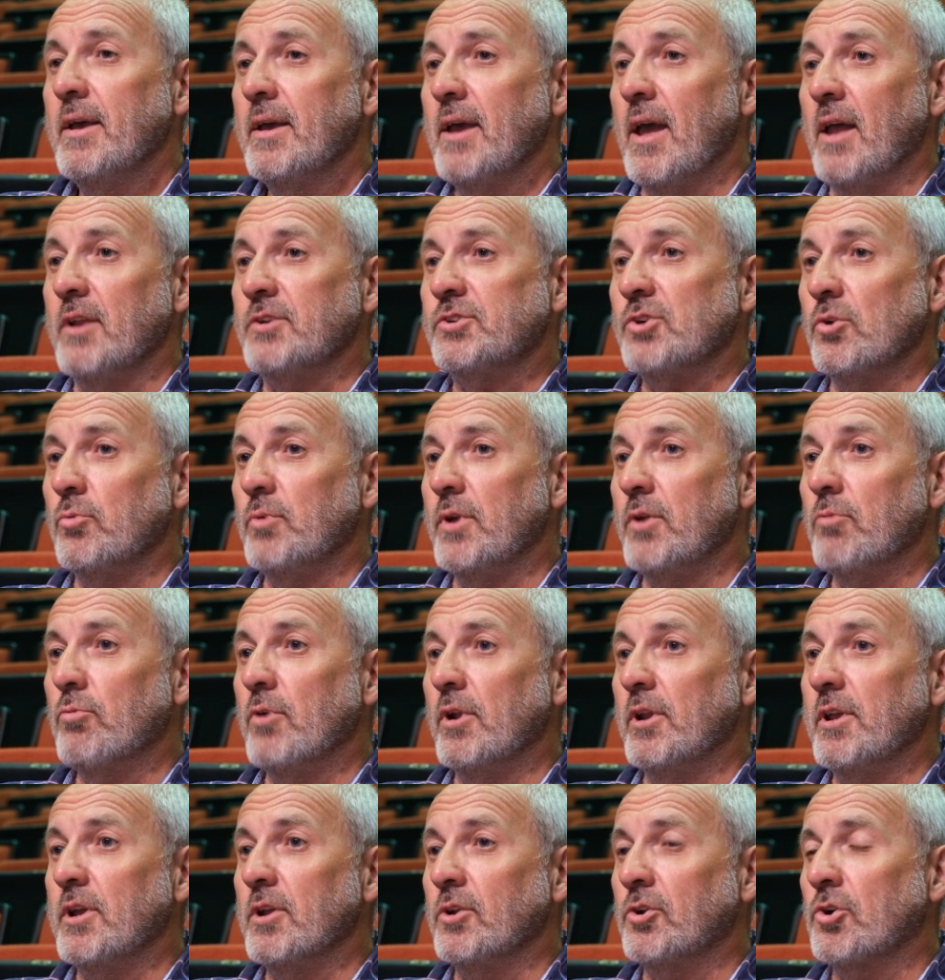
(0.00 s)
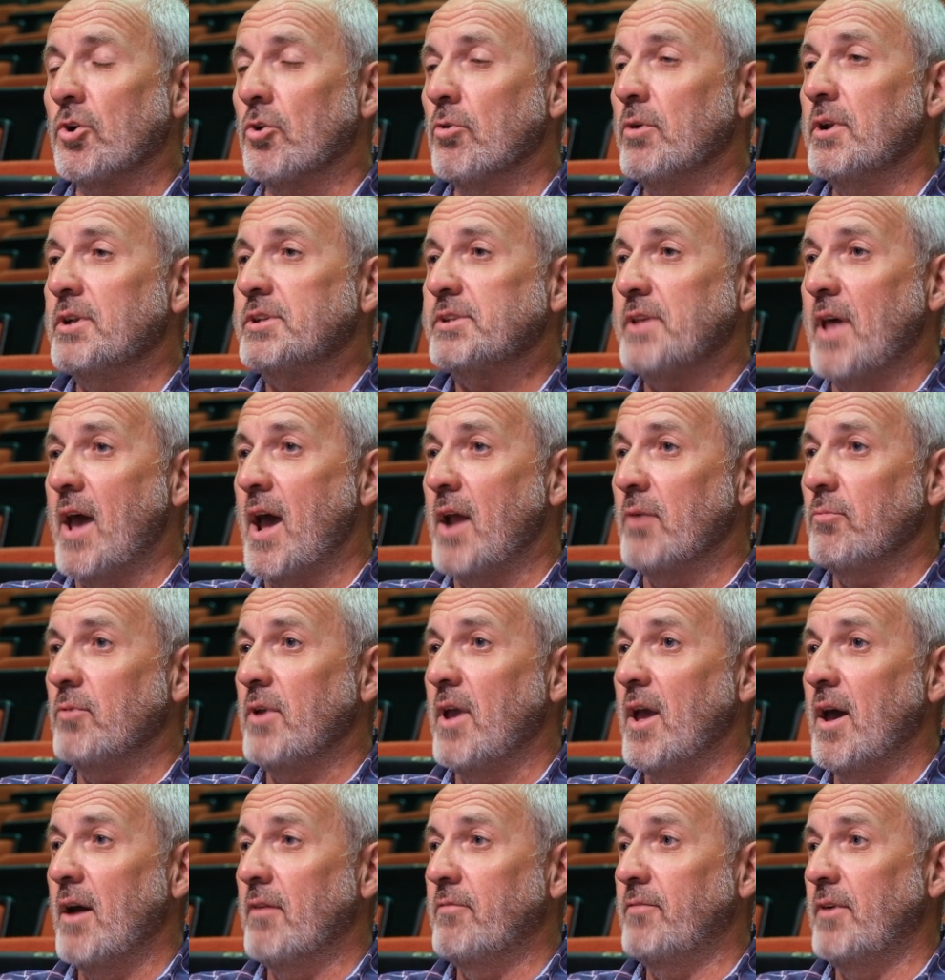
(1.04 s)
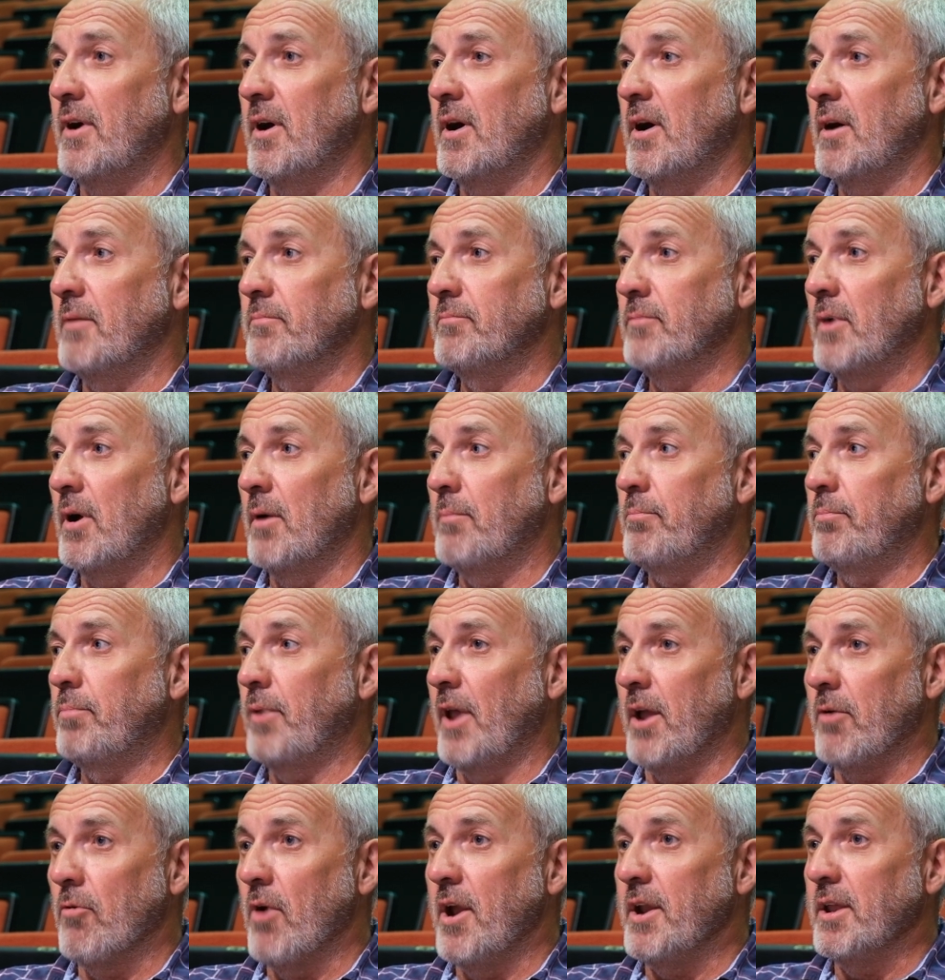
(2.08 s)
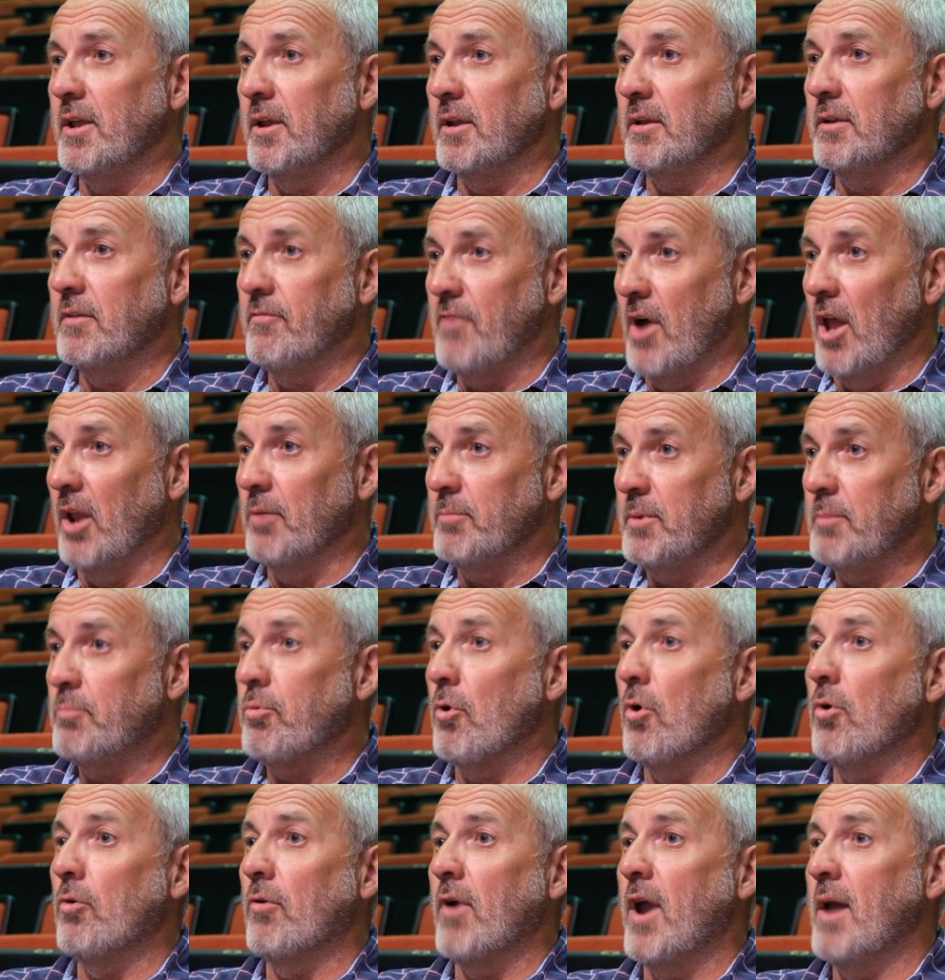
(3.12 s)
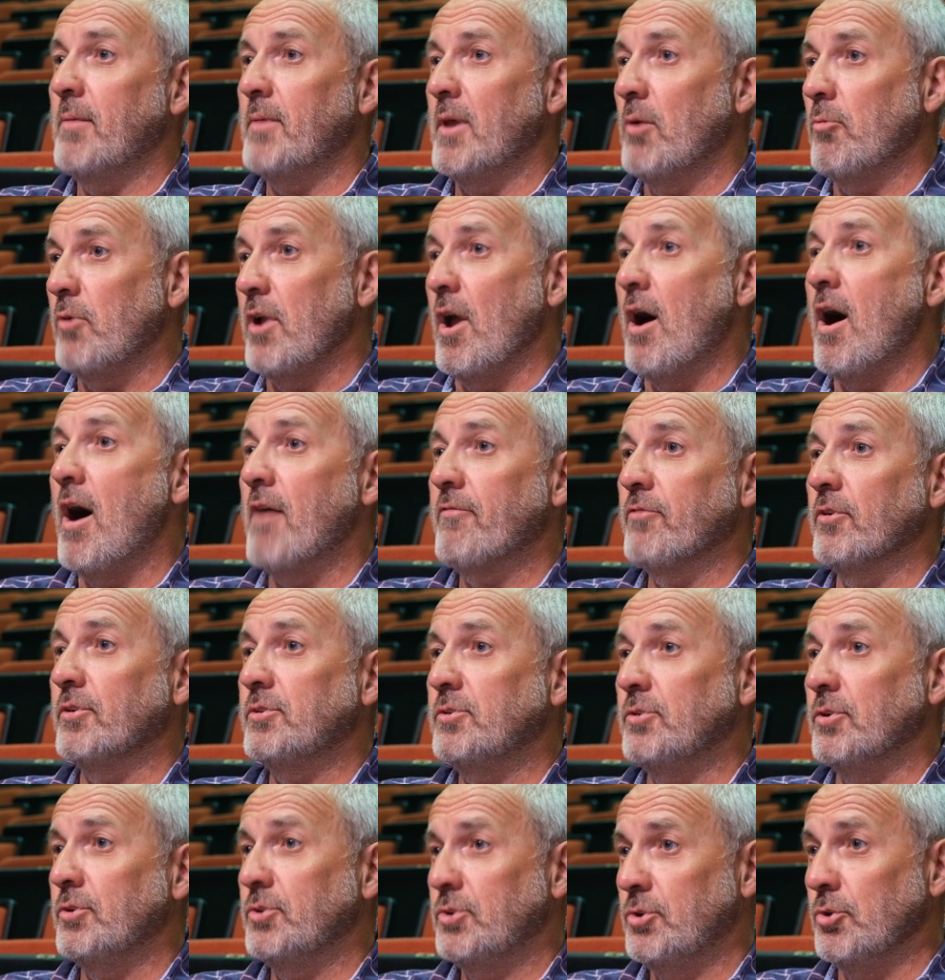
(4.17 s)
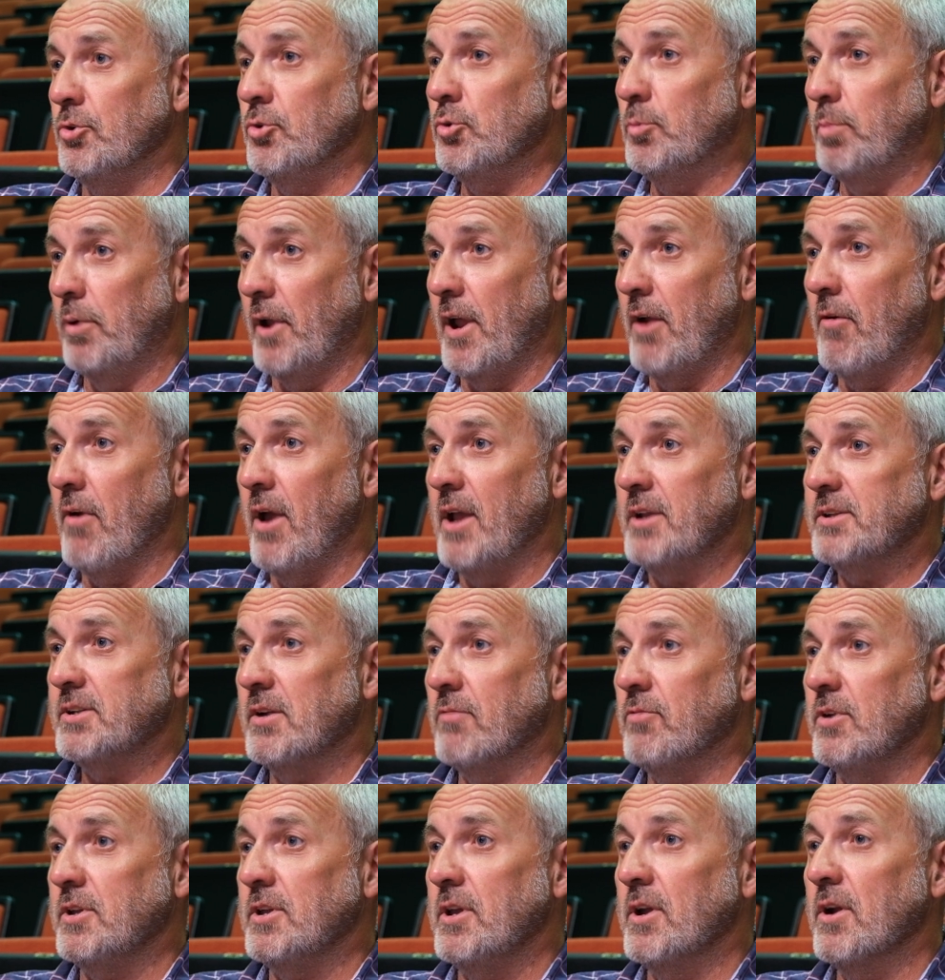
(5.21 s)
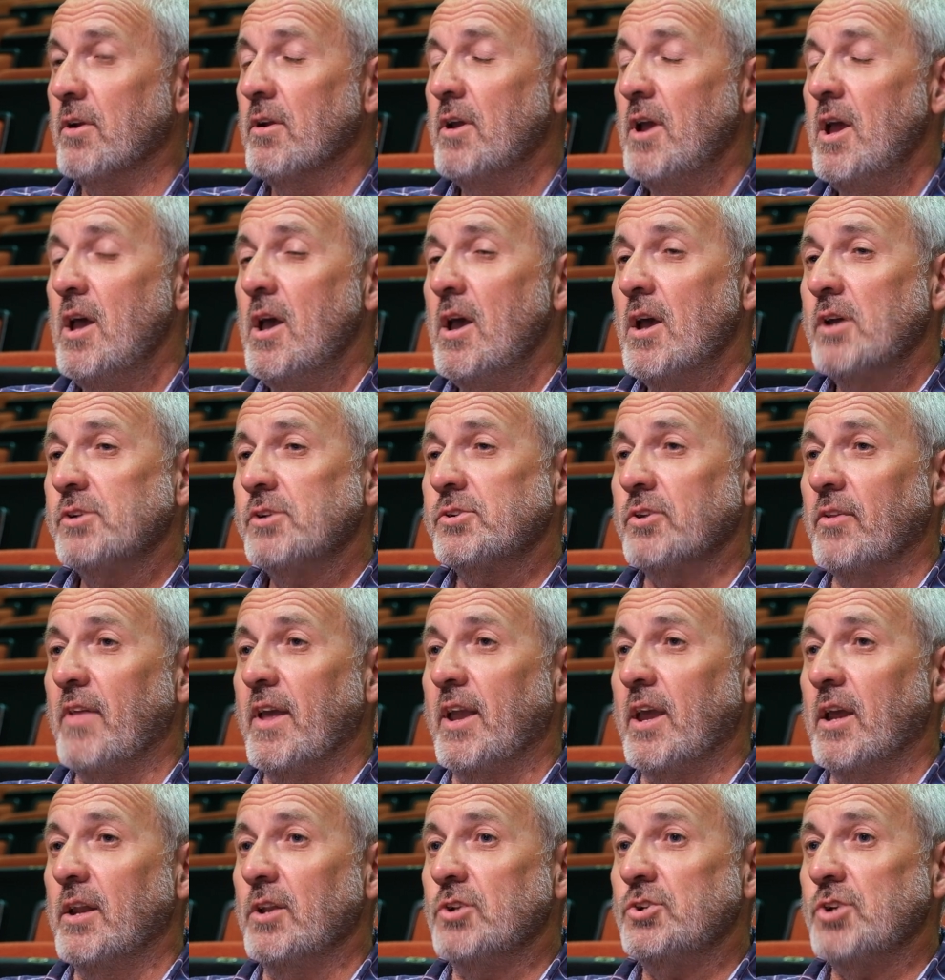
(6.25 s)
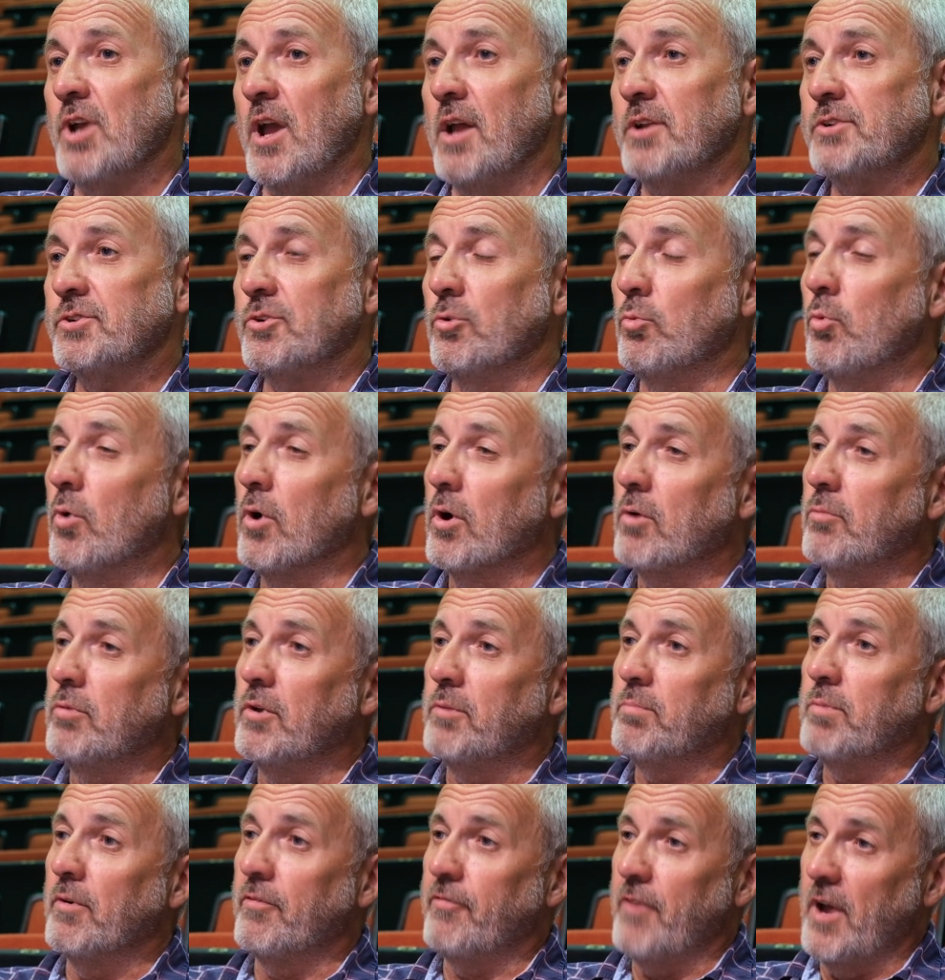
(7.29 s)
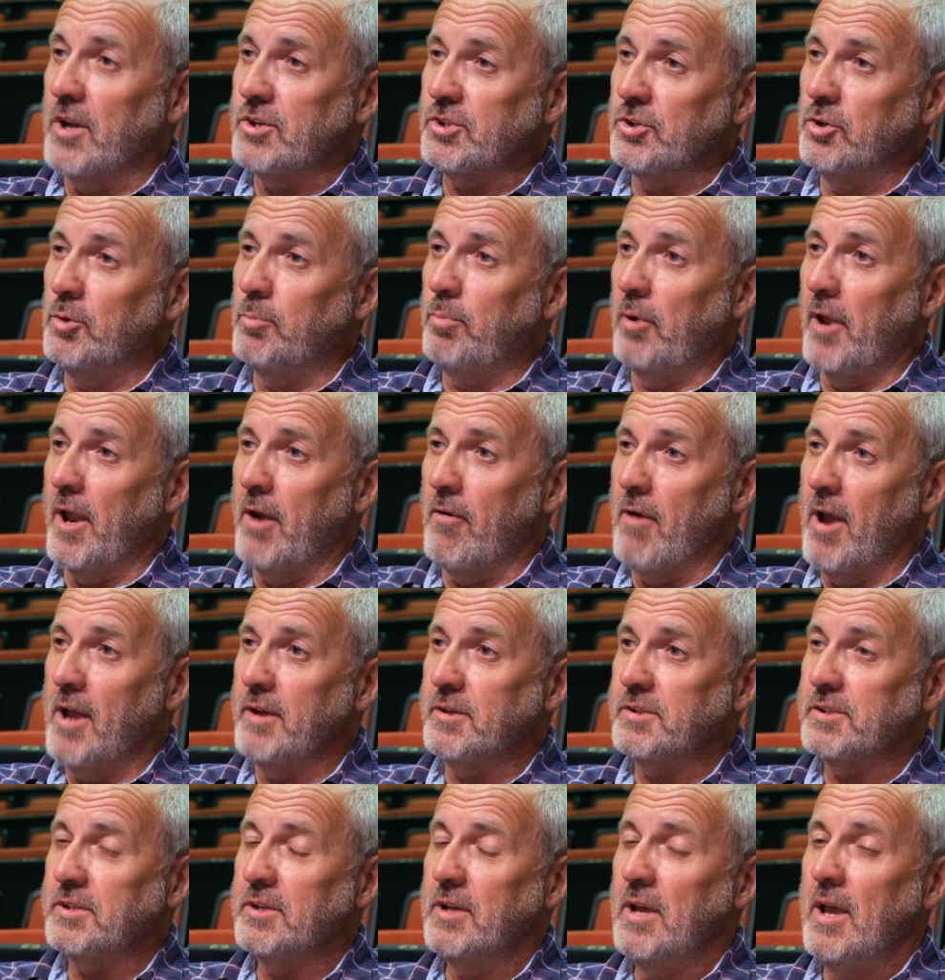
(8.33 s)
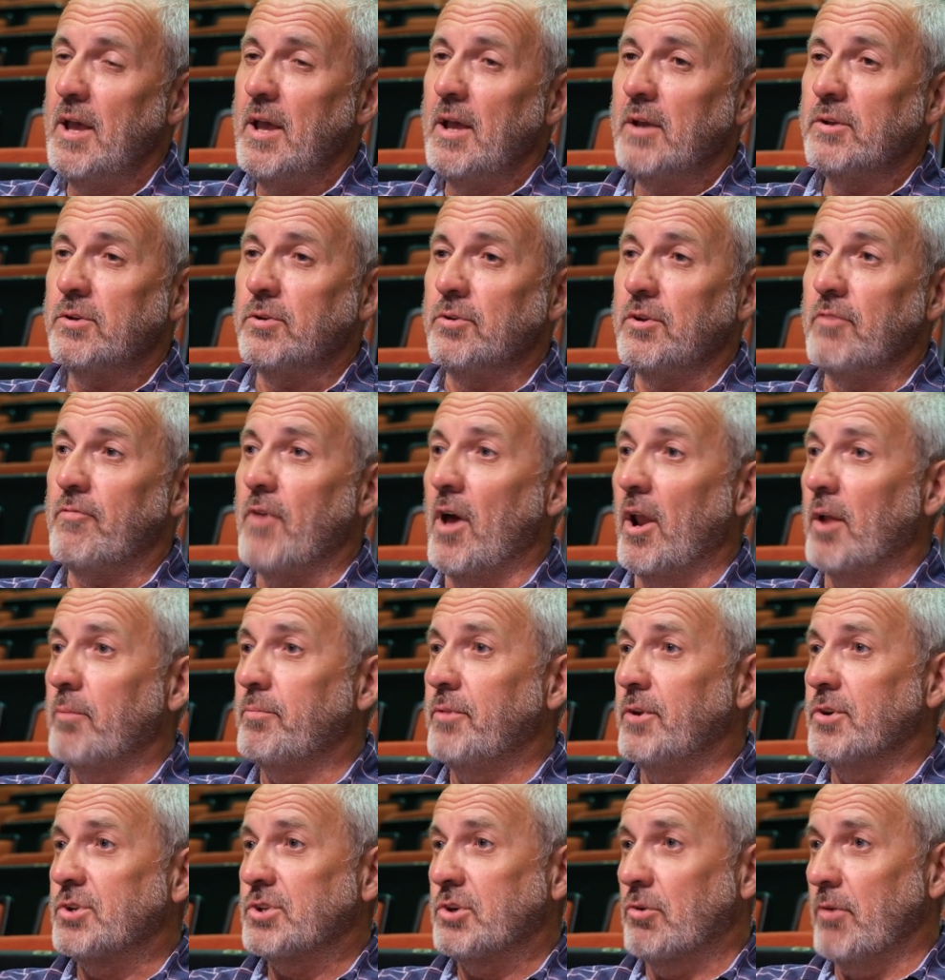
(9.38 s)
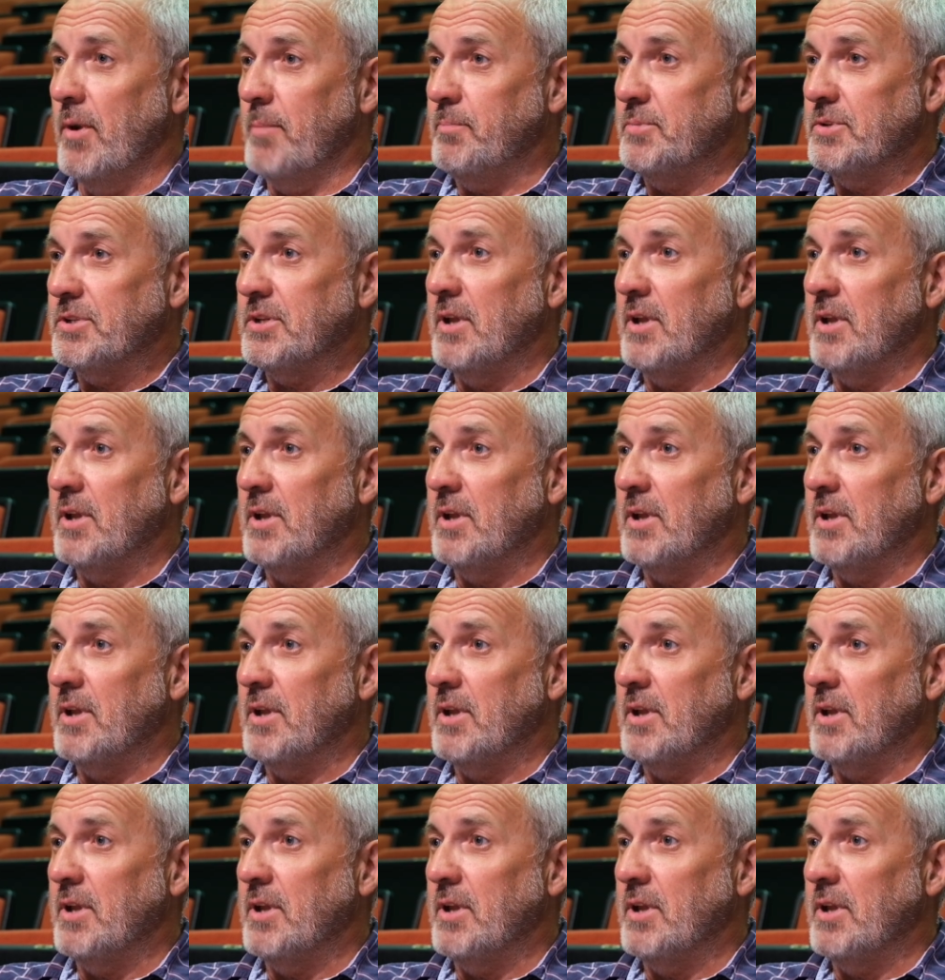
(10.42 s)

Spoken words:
And so we really encourage that. We have a playwriting development program that we offer to new playwrights every year, so they get a chance to work with professional playwrights to develop their scripts